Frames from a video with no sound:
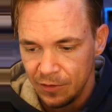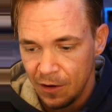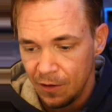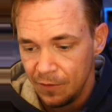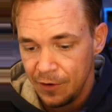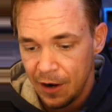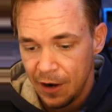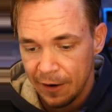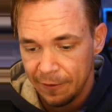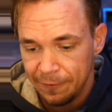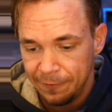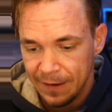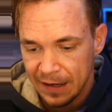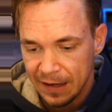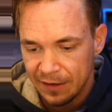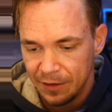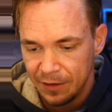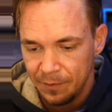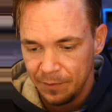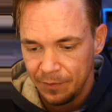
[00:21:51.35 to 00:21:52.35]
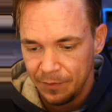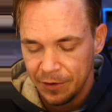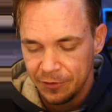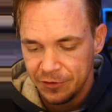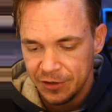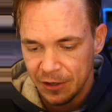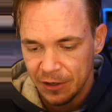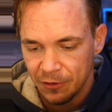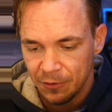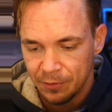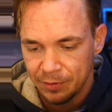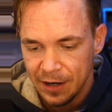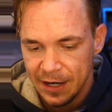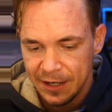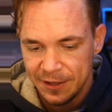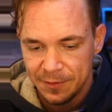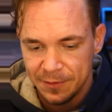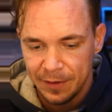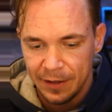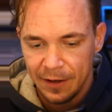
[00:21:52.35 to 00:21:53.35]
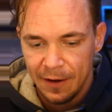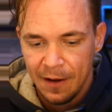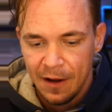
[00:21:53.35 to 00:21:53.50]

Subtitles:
not affect the general price, but